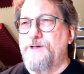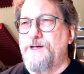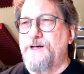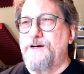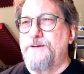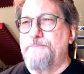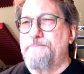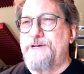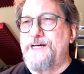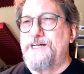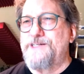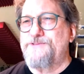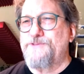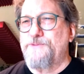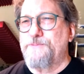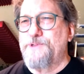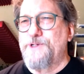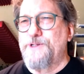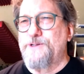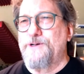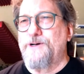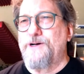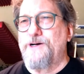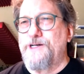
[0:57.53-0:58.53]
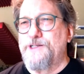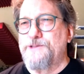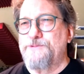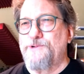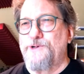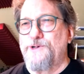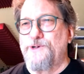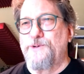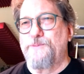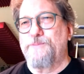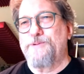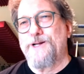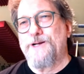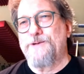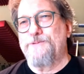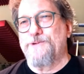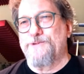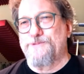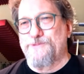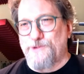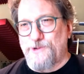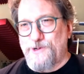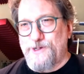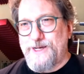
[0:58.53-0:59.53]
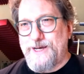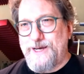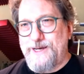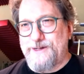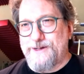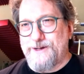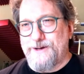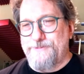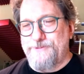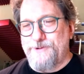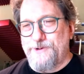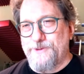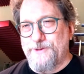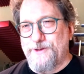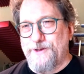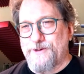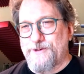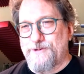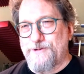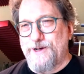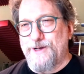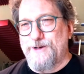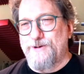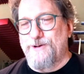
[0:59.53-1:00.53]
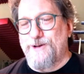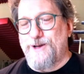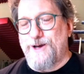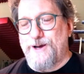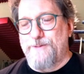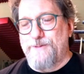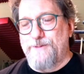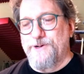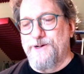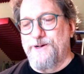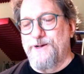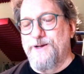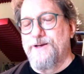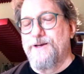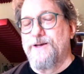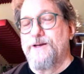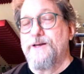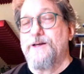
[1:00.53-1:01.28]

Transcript: uh, Bashful Brother Oswald, who played with Roy Acuff on the Grand Ole Opry.